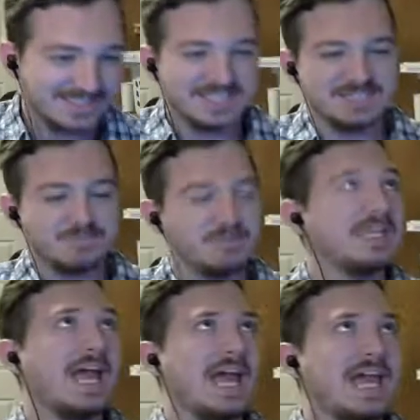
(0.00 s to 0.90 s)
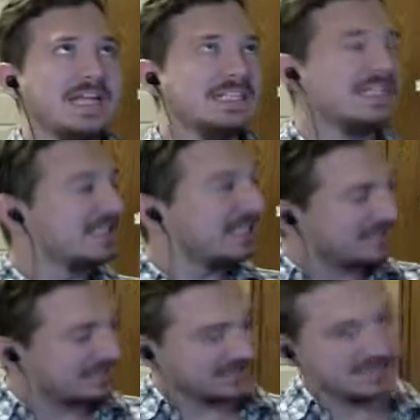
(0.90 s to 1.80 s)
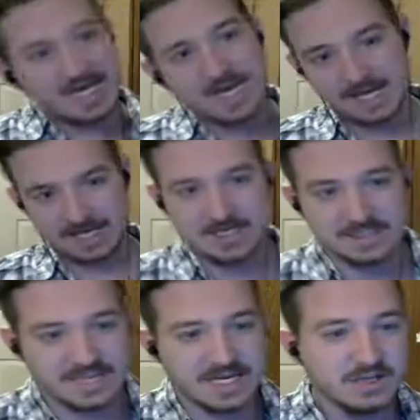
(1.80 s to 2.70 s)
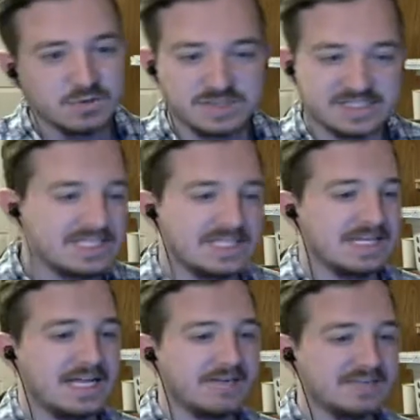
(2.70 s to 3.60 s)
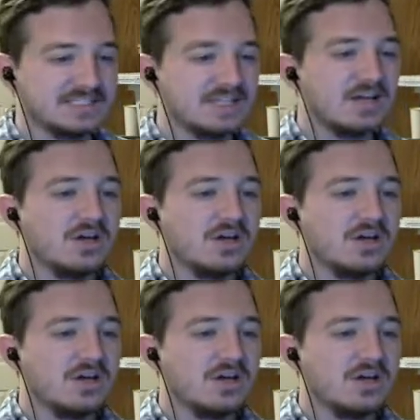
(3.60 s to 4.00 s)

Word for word: It's been eight days and you still haven't